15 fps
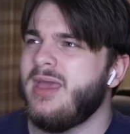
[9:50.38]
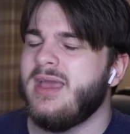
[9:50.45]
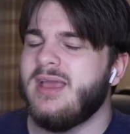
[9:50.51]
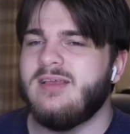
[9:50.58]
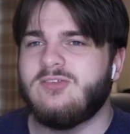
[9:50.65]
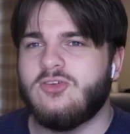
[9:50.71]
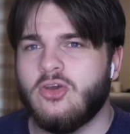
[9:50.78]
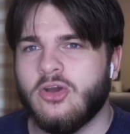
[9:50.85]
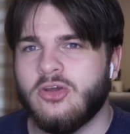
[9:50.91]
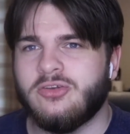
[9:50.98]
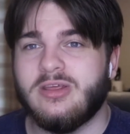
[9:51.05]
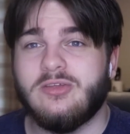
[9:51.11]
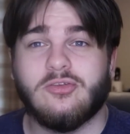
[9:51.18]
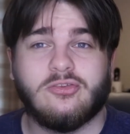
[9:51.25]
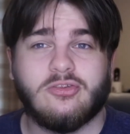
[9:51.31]
He's good.
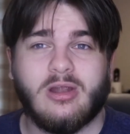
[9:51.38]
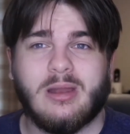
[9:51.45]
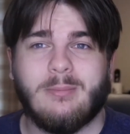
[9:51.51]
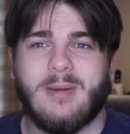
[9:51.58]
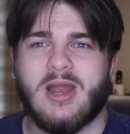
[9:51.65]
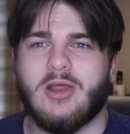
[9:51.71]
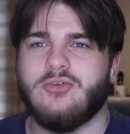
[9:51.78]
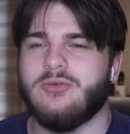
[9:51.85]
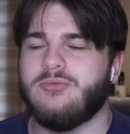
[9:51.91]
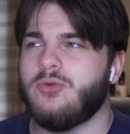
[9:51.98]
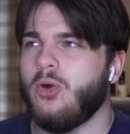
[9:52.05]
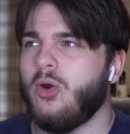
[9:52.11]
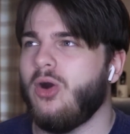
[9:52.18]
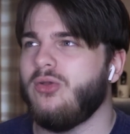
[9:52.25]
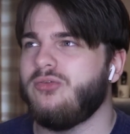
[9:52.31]
He's a solid manager, of
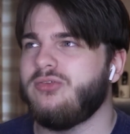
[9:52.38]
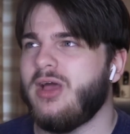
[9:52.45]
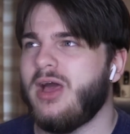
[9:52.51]
course.